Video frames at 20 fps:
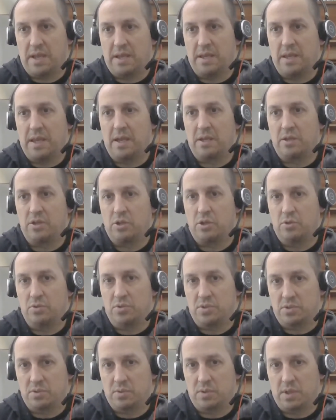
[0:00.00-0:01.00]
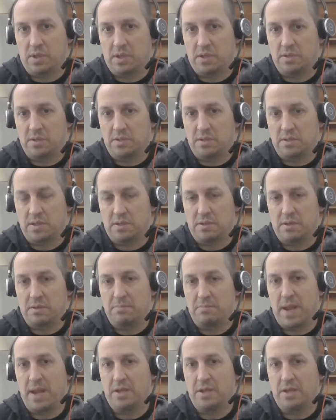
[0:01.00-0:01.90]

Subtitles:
and get used to things and